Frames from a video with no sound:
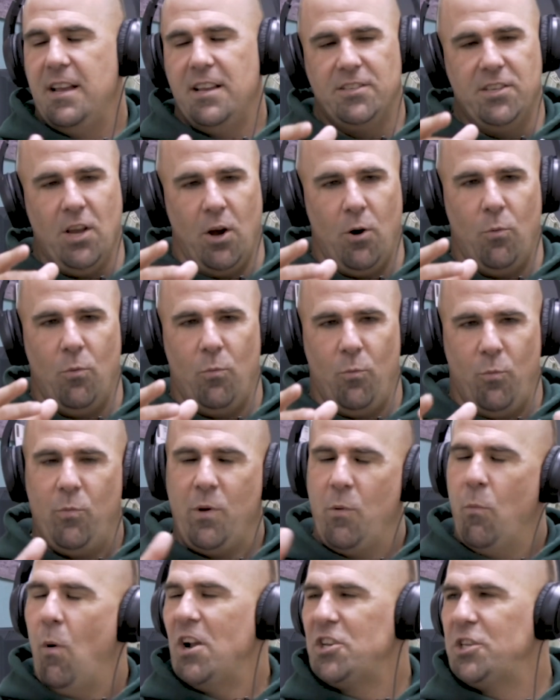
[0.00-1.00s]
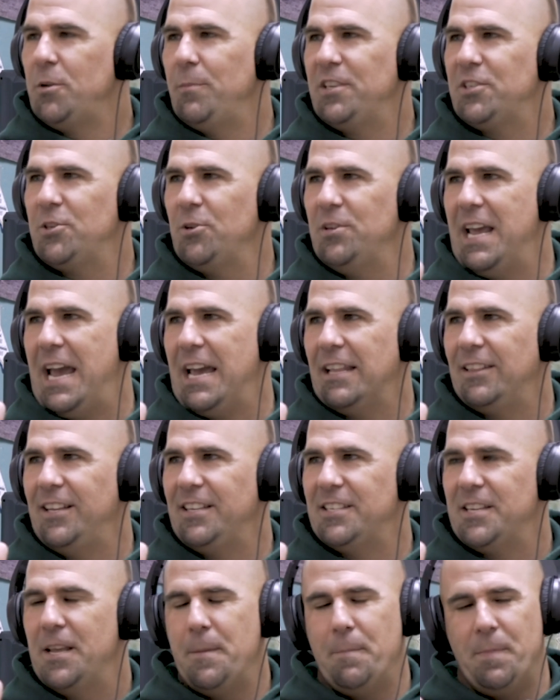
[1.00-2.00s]
So we want you to be student
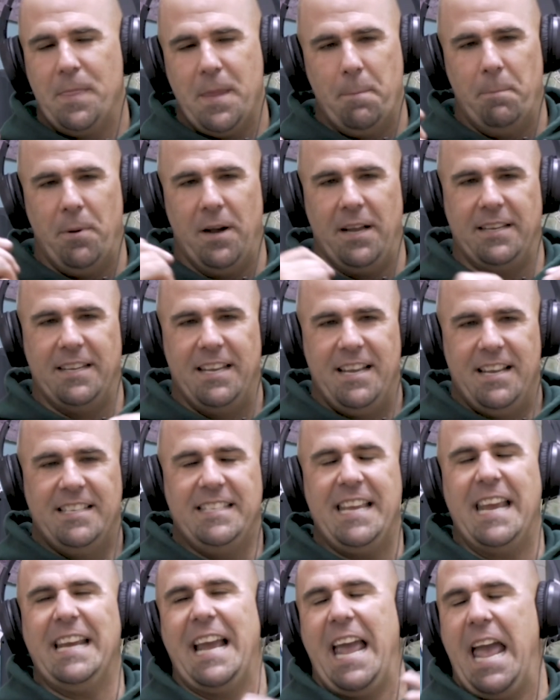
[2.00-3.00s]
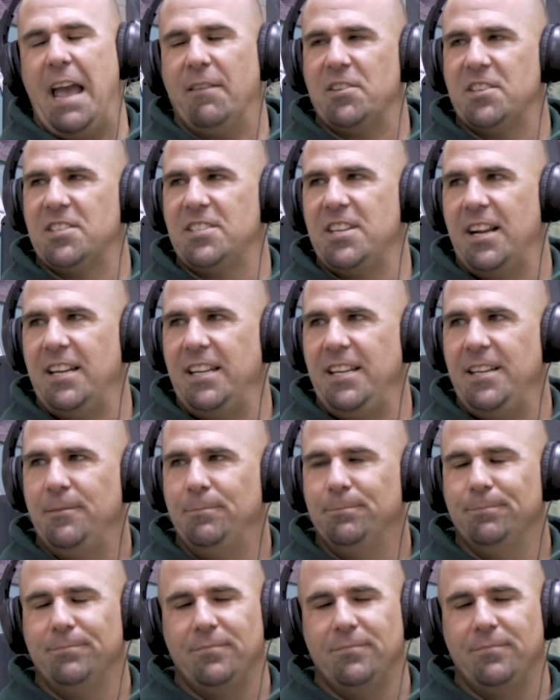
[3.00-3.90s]
athletes, but saying I have to study,